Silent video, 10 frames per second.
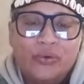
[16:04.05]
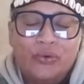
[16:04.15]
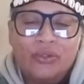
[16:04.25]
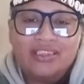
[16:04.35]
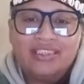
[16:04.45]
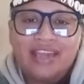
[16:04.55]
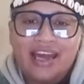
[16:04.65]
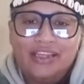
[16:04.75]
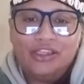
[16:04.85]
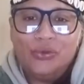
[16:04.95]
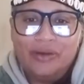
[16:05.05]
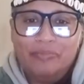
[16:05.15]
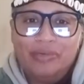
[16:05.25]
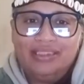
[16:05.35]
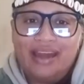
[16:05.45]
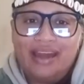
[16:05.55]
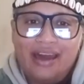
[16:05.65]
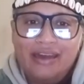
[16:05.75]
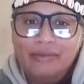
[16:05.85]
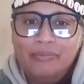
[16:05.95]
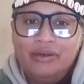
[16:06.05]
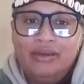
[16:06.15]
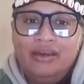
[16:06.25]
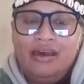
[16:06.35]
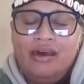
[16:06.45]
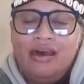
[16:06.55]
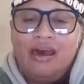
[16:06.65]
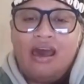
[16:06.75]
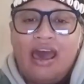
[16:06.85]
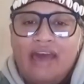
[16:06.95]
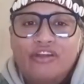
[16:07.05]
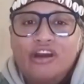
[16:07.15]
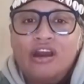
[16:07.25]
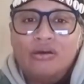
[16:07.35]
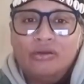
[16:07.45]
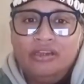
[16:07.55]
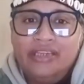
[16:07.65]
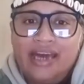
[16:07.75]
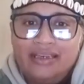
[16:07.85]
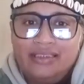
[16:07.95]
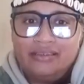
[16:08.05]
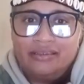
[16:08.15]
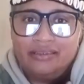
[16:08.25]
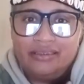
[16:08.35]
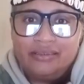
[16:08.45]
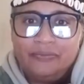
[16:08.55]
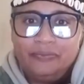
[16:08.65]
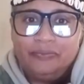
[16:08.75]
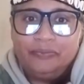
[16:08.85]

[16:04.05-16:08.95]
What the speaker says: we call the Strandloper tribe, and the colonizers.